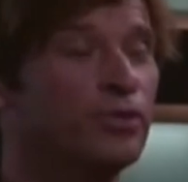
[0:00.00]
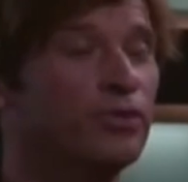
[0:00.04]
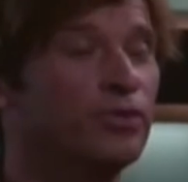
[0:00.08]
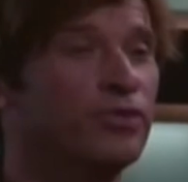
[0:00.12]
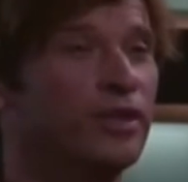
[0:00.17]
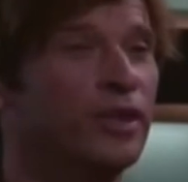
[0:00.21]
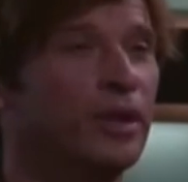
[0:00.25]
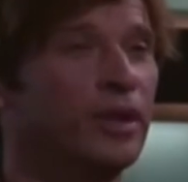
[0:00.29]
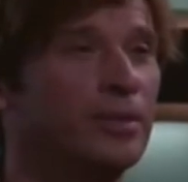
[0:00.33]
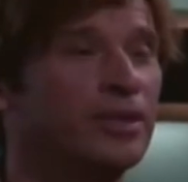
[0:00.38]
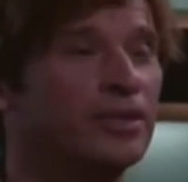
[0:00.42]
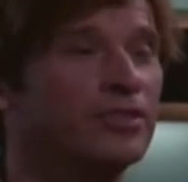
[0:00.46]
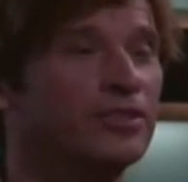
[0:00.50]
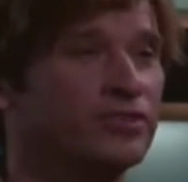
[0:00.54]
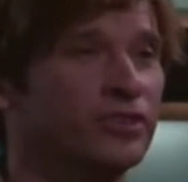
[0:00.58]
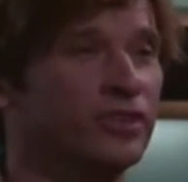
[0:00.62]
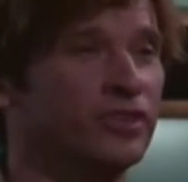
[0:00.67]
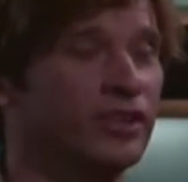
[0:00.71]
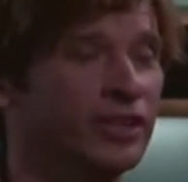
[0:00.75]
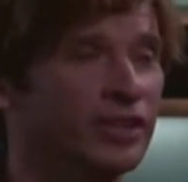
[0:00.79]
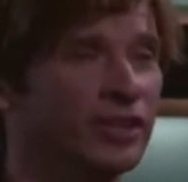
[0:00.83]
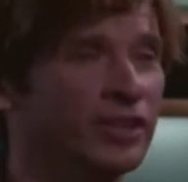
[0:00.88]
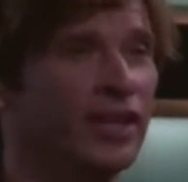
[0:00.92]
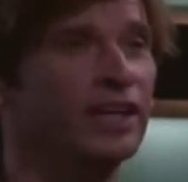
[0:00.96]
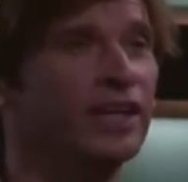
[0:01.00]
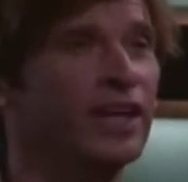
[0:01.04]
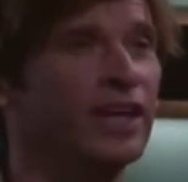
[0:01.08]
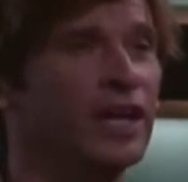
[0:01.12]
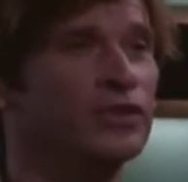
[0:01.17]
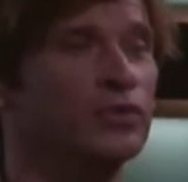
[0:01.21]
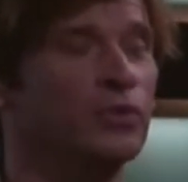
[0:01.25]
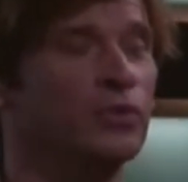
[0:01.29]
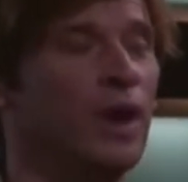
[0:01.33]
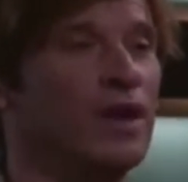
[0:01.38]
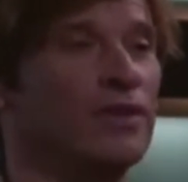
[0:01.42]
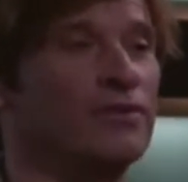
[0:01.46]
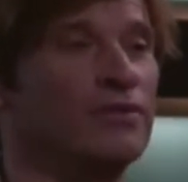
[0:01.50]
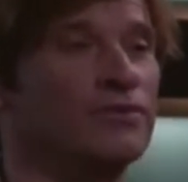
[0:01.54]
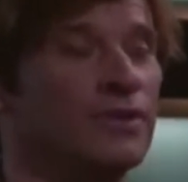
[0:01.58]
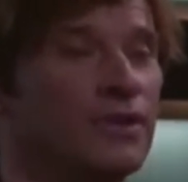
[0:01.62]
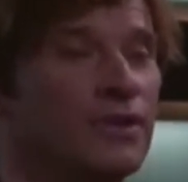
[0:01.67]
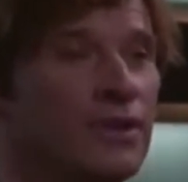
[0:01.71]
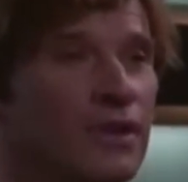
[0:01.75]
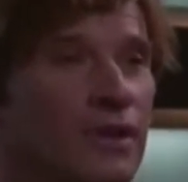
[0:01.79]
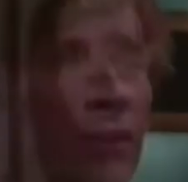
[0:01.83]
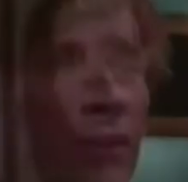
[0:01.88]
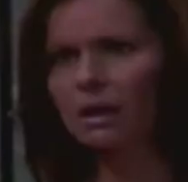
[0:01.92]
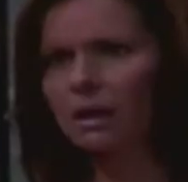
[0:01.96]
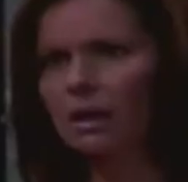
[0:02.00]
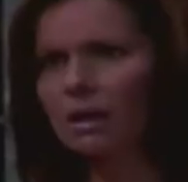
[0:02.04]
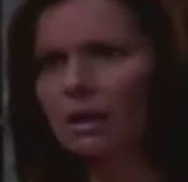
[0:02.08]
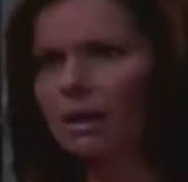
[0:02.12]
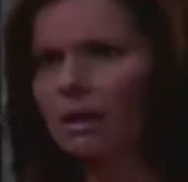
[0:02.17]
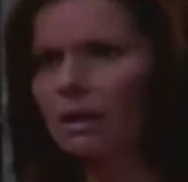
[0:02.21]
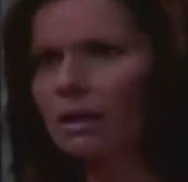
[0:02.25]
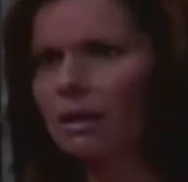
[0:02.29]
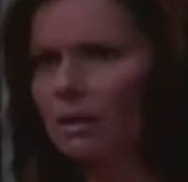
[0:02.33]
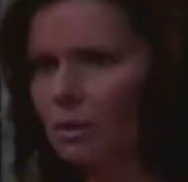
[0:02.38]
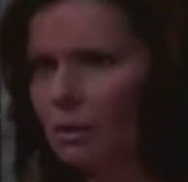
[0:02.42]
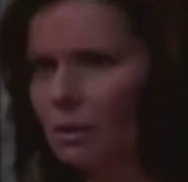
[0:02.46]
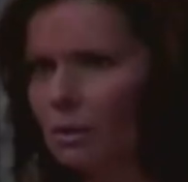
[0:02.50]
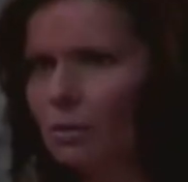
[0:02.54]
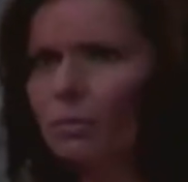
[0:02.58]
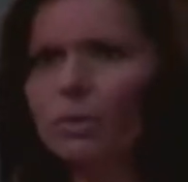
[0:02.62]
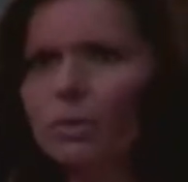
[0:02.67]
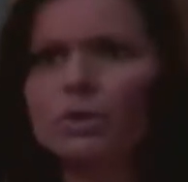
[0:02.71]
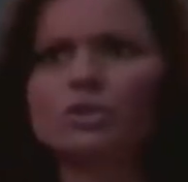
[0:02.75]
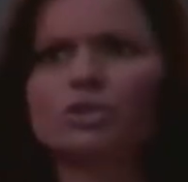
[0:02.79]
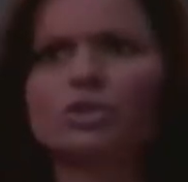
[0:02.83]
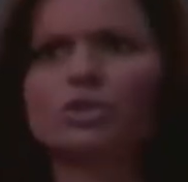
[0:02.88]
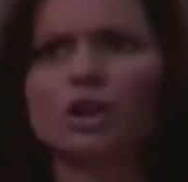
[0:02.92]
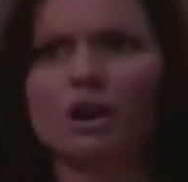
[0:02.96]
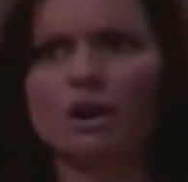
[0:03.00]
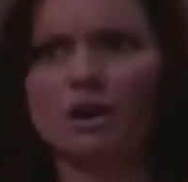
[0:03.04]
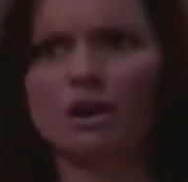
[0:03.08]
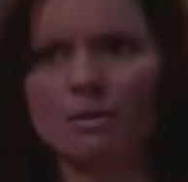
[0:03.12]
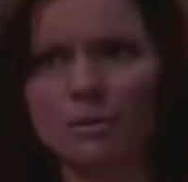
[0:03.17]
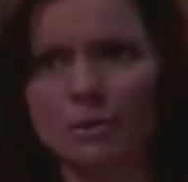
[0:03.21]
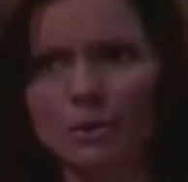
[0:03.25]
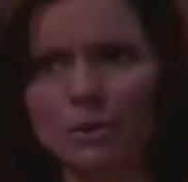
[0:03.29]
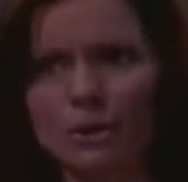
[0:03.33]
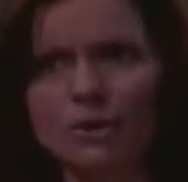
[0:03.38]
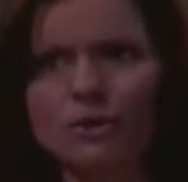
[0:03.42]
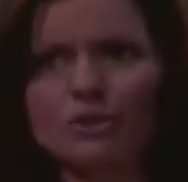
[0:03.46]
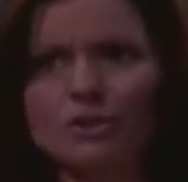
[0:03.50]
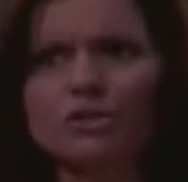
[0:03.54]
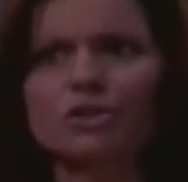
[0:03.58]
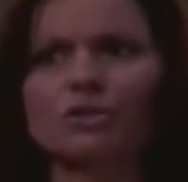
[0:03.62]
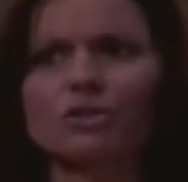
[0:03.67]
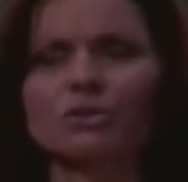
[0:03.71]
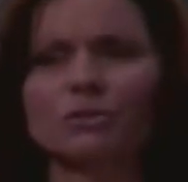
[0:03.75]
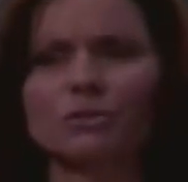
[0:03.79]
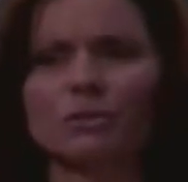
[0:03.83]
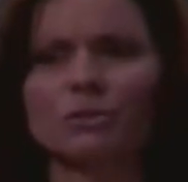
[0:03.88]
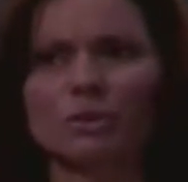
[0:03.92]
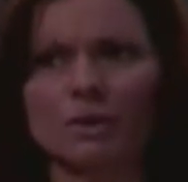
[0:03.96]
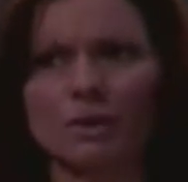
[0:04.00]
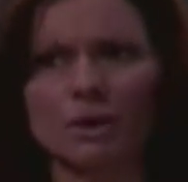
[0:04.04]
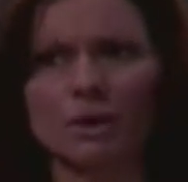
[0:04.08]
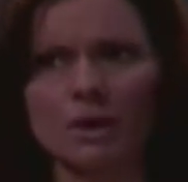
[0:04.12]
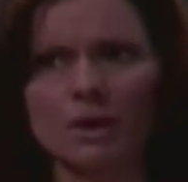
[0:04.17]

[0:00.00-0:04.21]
better to prove that I'm innocent than that dead guy's wife? You're a real charmer, aren't you? Look,